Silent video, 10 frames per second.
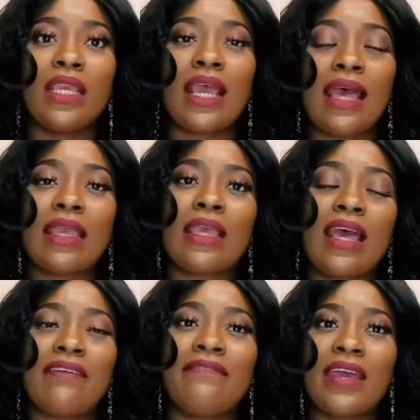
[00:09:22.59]
I
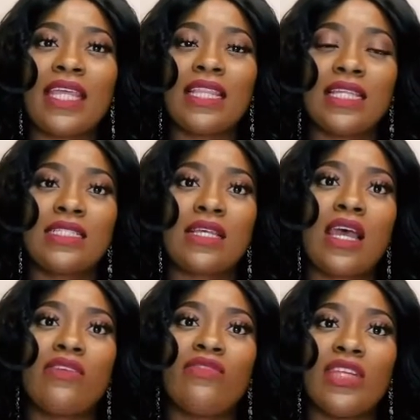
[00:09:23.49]
find that I
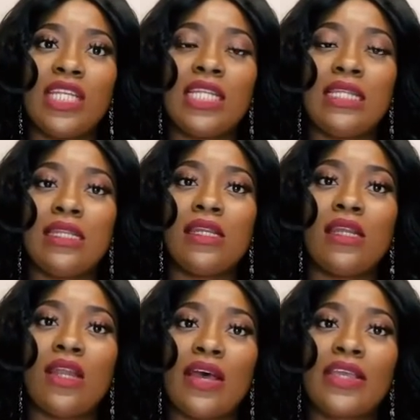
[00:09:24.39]
really
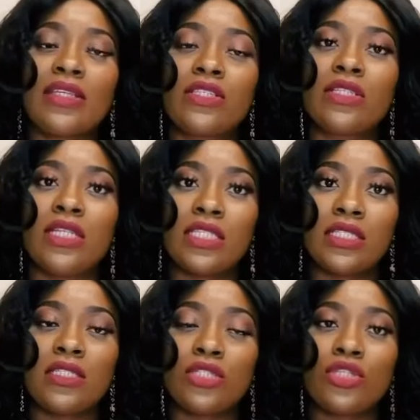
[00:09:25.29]
like to
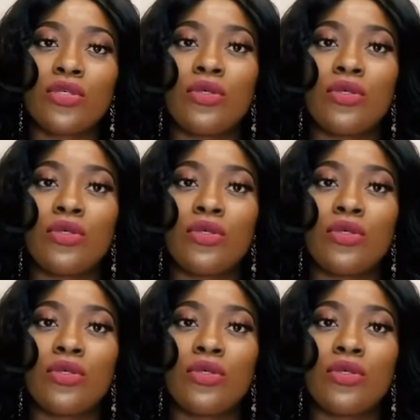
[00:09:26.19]
listen to